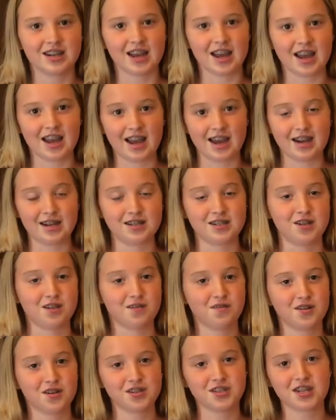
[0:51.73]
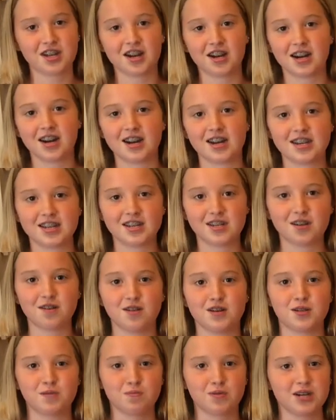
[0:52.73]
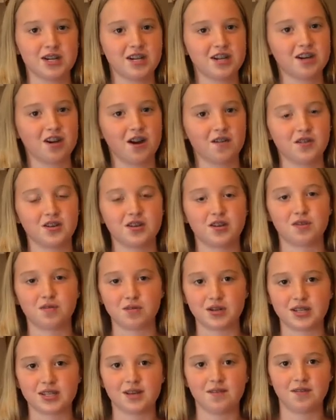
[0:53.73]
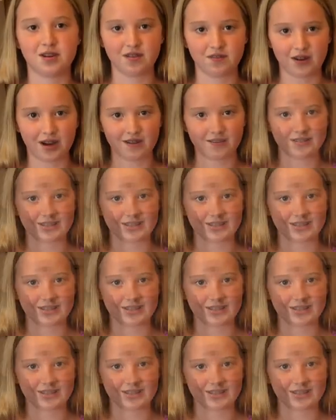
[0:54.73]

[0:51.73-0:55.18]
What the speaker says: And so the first thing you're gonna need to do is preheat your oven to 375.